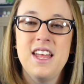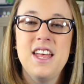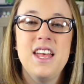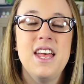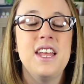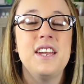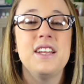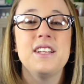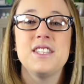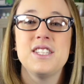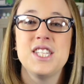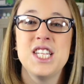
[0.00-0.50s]

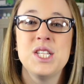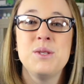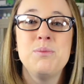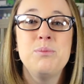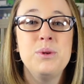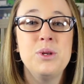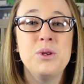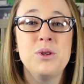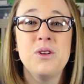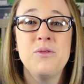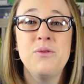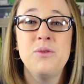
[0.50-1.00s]
And it's this
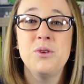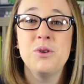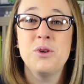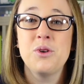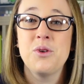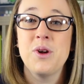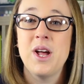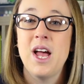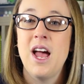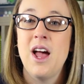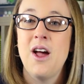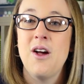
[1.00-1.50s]
beautiful
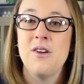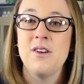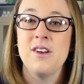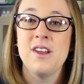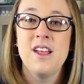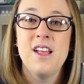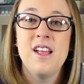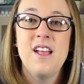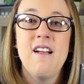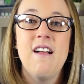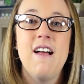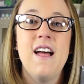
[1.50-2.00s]
crown.
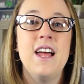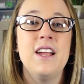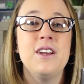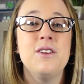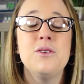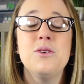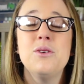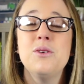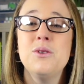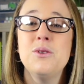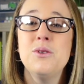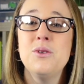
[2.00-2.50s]

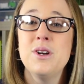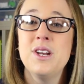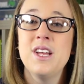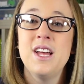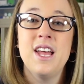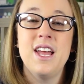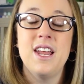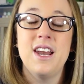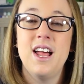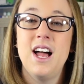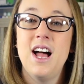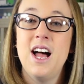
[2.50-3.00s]
And Una
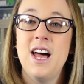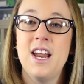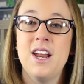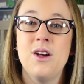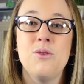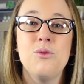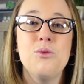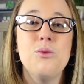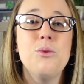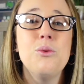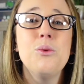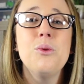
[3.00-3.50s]
and
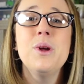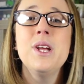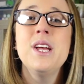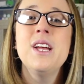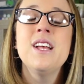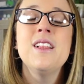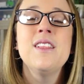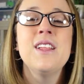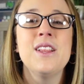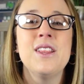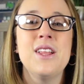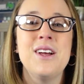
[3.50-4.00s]
Otto
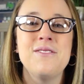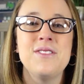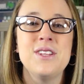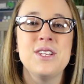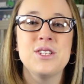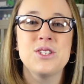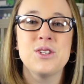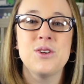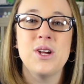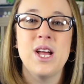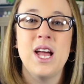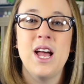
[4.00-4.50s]
really love
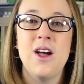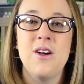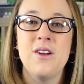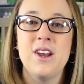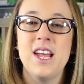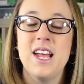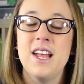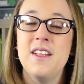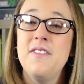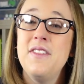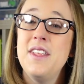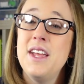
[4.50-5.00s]
this crown,
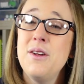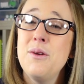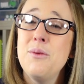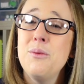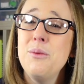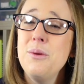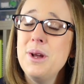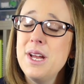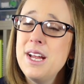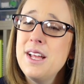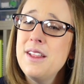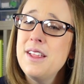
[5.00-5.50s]
and they
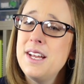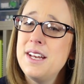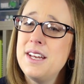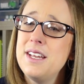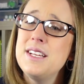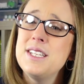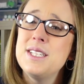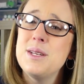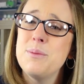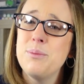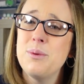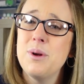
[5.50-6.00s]
really
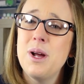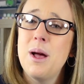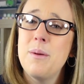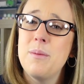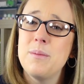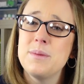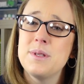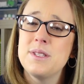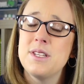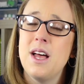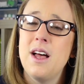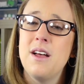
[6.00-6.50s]
need to
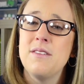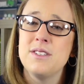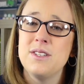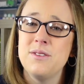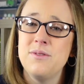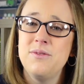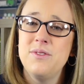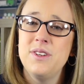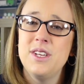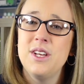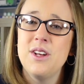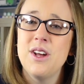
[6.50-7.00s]
problem solve to
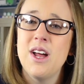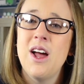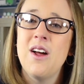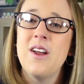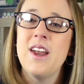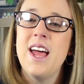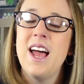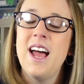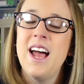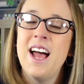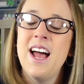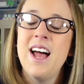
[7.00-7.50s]
figure out
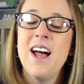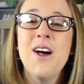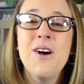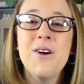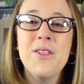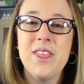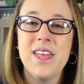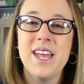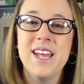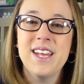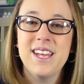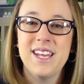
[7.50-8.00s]
how
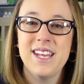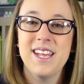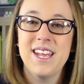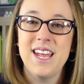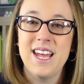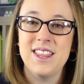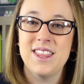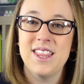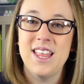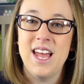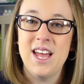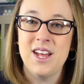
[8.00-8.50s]
they can
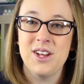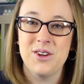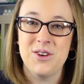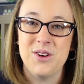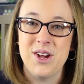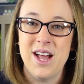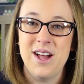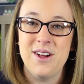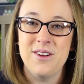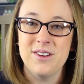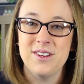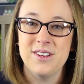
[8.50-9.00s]
get that
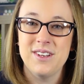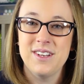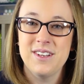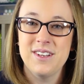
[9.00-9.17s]
crown.